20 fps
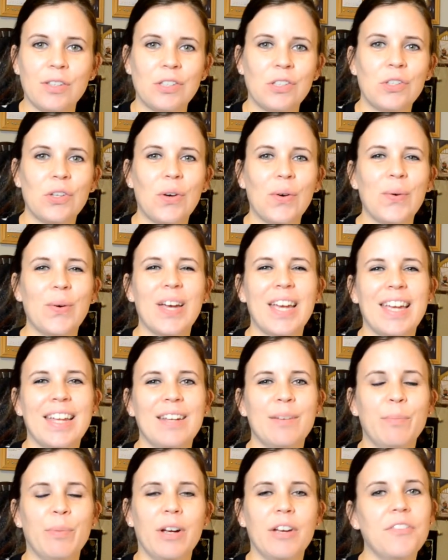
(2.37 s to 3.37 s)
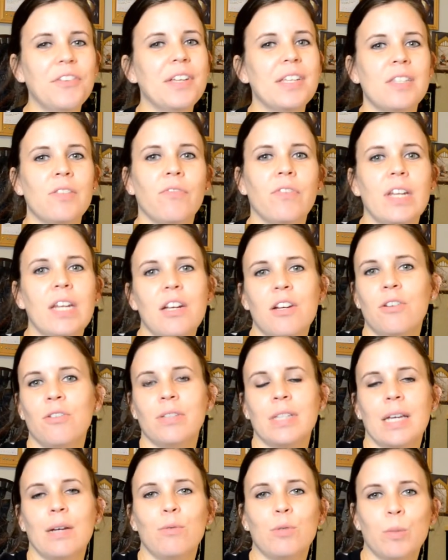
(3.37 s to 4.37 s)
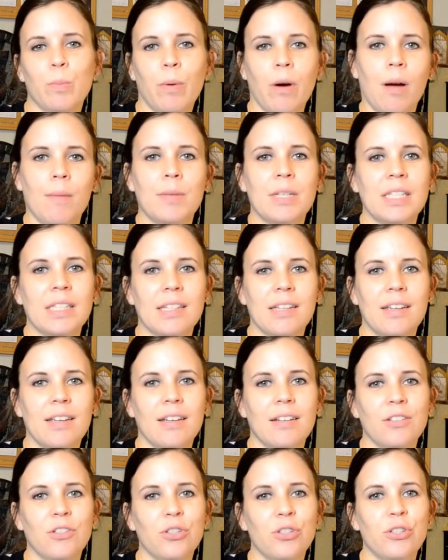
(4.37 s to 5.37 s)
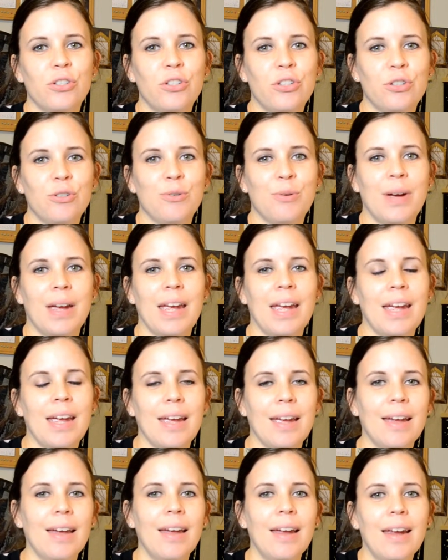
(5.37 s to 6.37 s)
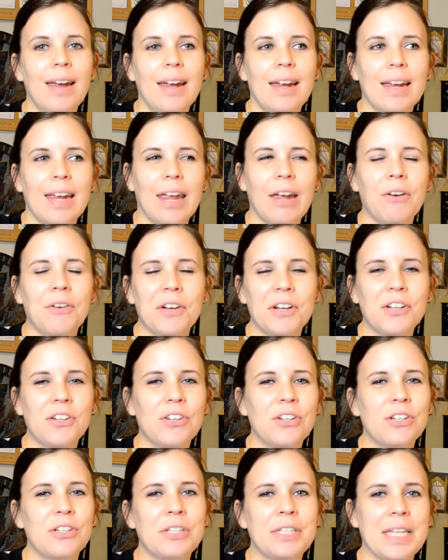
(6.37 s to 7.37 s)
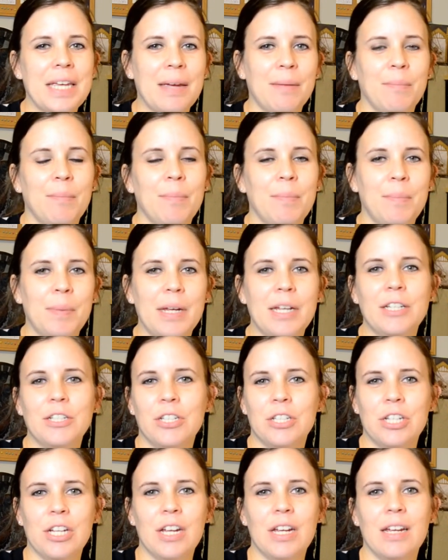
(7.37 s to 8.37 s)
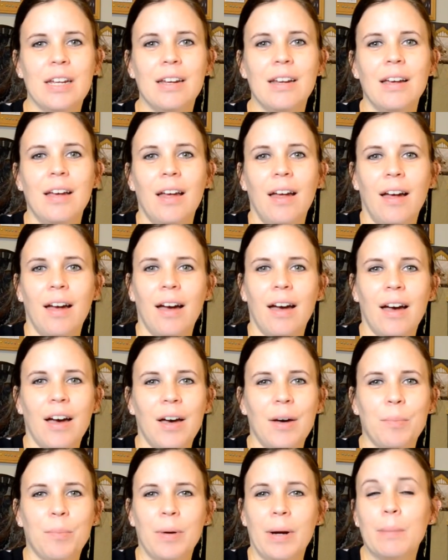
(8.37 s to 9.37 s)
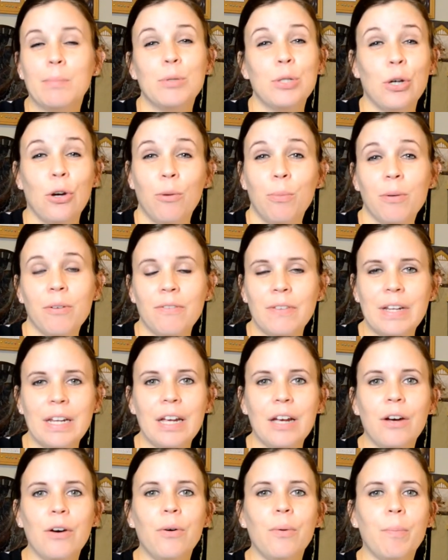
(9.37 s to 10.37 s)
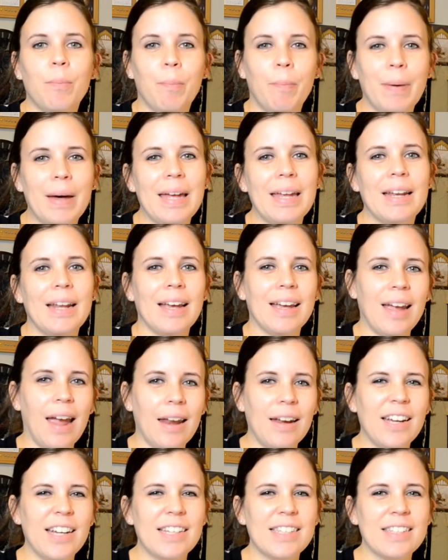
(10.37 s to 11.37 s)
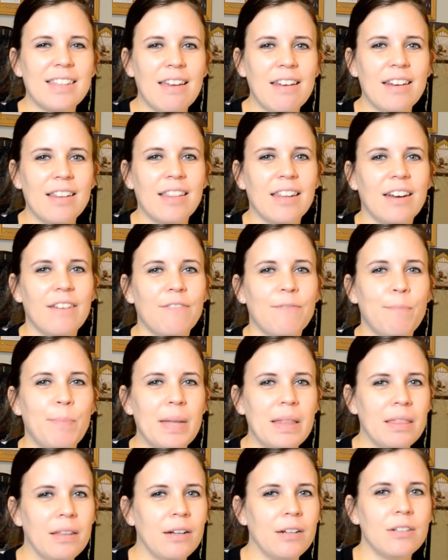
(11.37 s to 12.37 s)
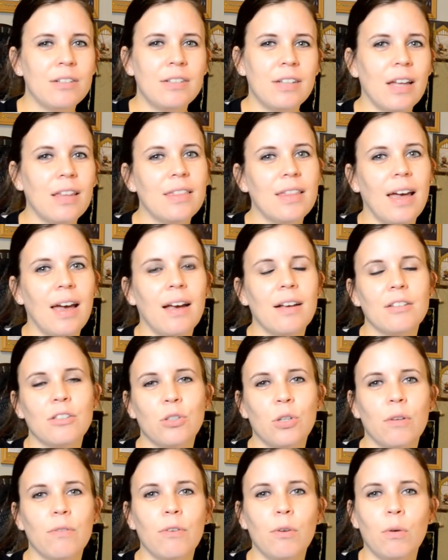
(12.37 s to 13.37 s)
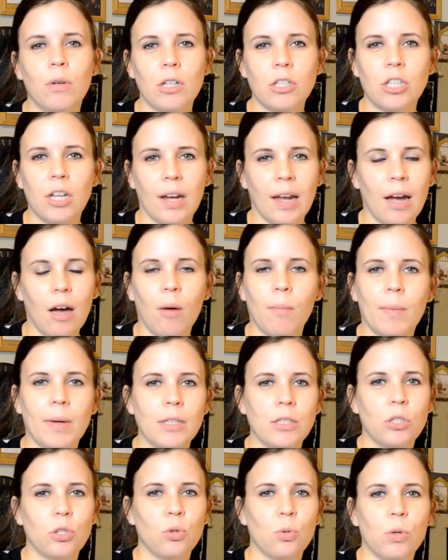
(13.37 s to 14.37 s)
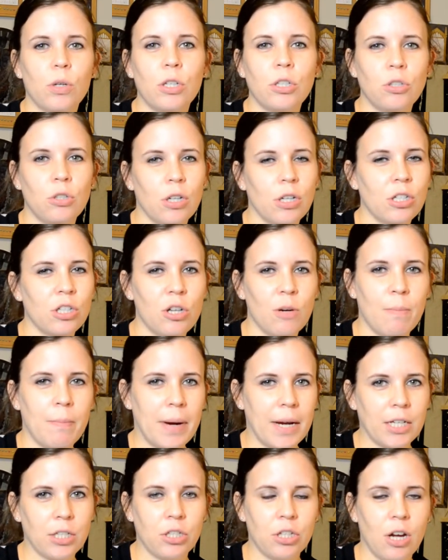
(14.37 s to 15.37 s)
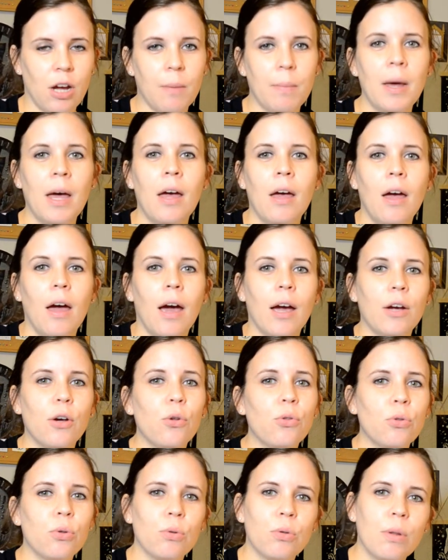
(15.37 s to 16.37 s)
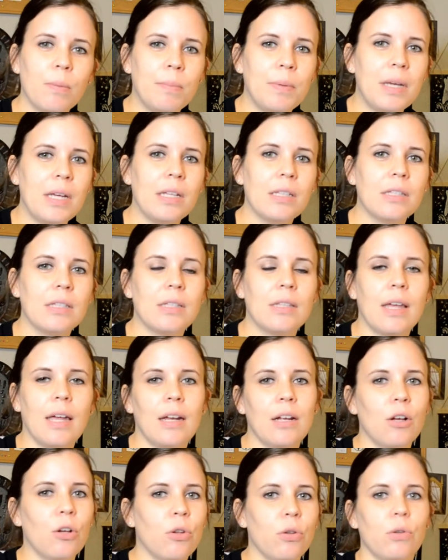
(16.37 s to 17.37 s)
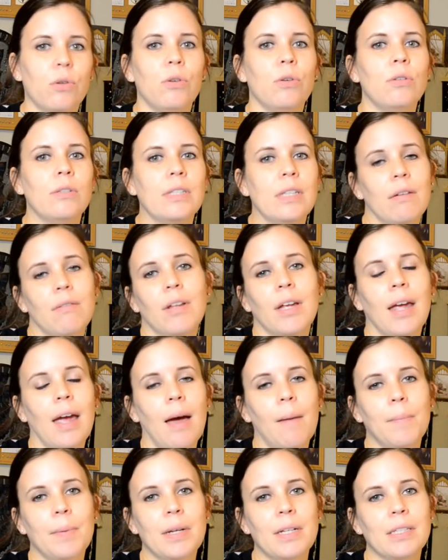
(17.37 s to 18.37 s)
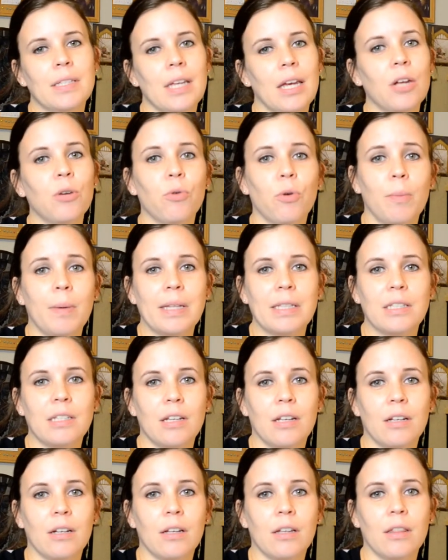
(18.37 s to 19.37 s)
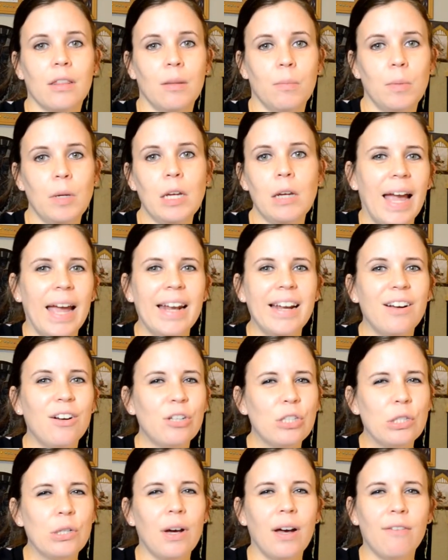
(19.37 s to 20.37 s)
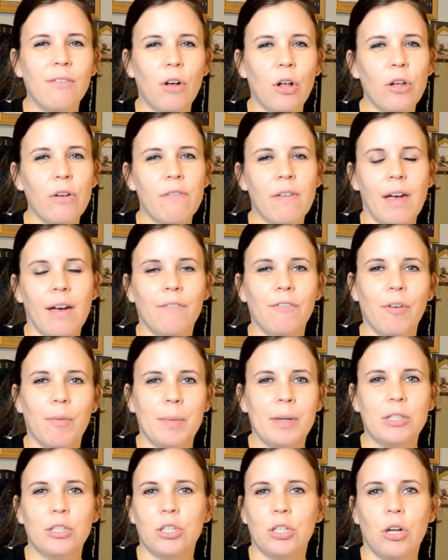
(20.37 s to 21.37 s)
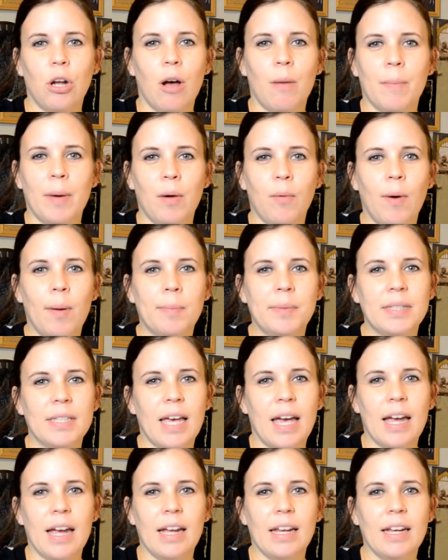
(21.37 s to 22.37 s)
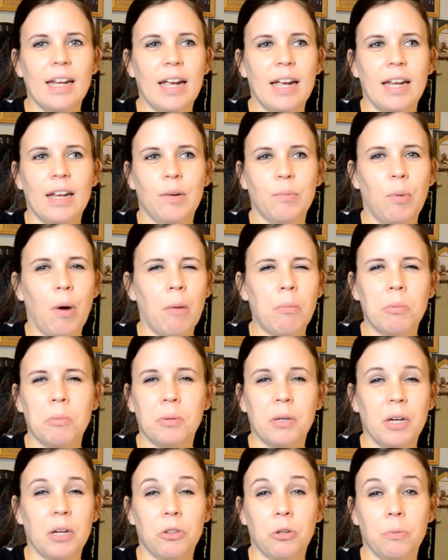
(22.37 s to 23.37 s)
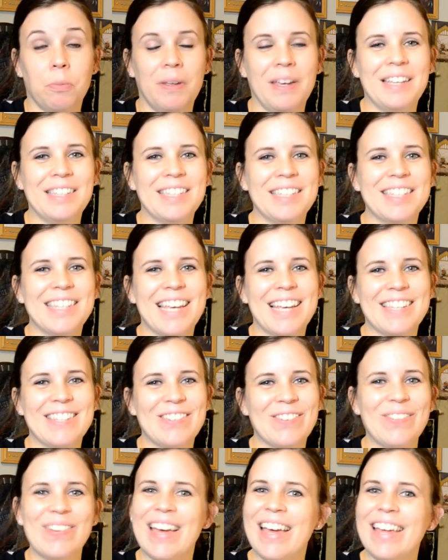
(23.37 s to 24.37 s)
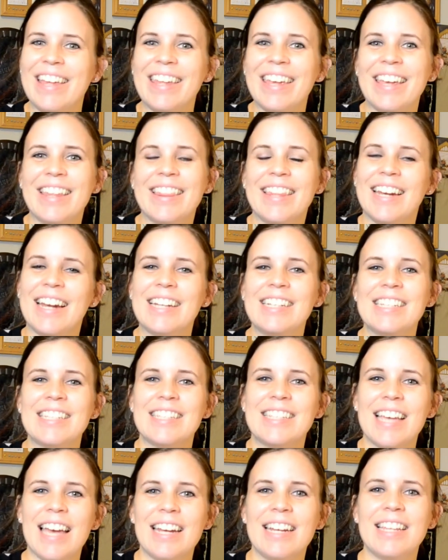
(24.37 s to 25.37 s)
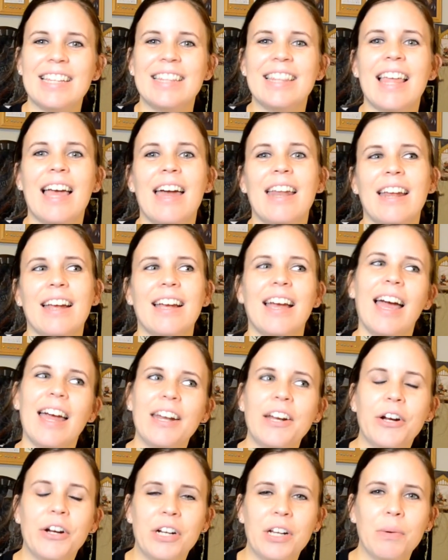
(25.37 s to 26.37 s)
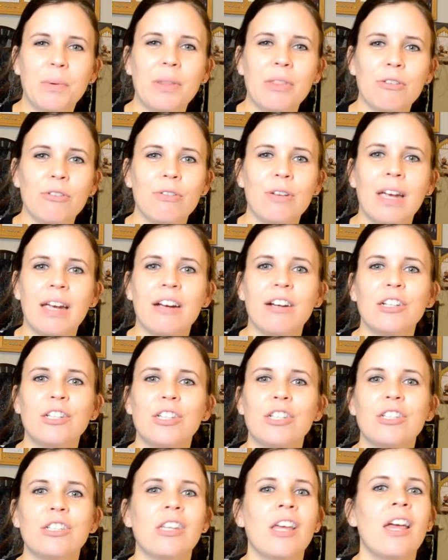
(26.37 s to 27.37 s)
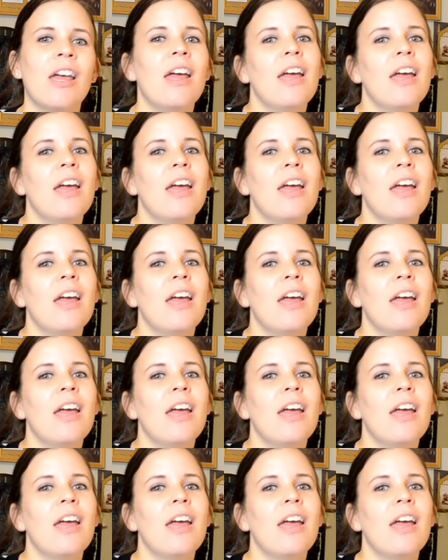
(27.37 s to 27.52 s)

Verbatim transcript: So in previous videos, I was promising to do a characters and beat sheet uh, Preptober video, but I kind of decided that I've been there, done that, so if you want to check out my story structure mashup, I go through the beats that include Save the Cat beats and Romancing the Beat, and I also have all of that information on my website and probably other places as well, and then I decided that I kind of already went through characters,